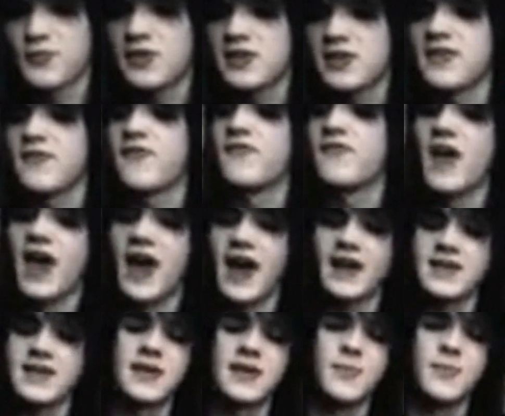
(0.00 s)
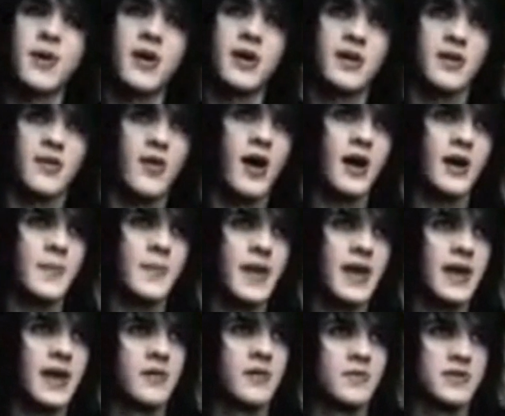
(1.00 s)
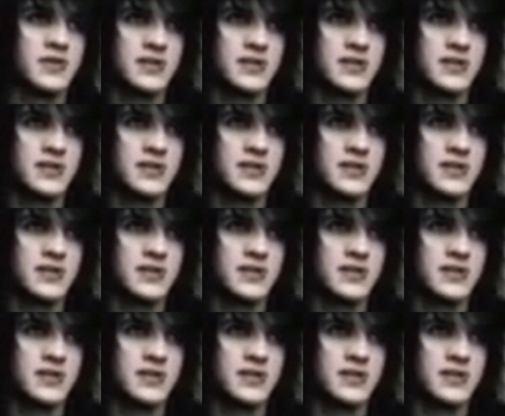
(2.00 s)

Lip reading: really fast punk rock band,